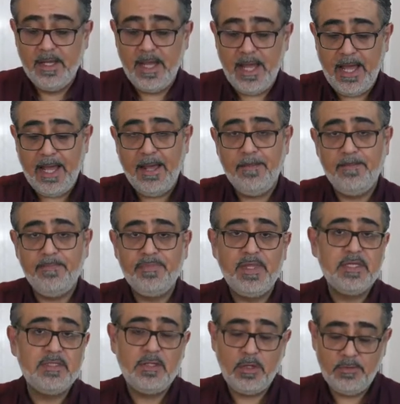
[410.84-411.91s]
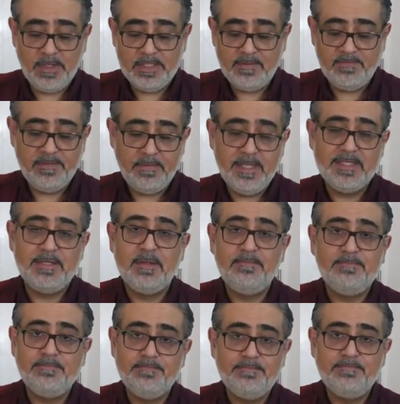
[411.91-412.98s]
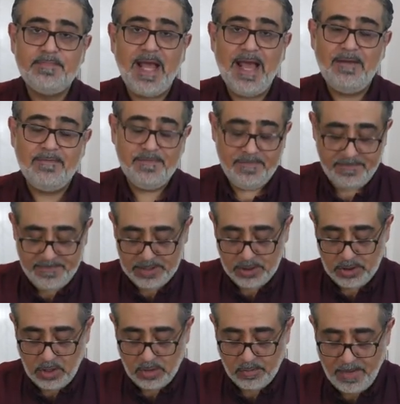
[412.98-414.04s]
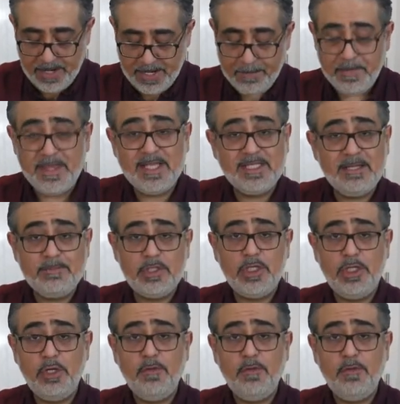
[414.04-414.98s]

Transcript: um, there's no reason for me to have fish stock ready. But that's up to you.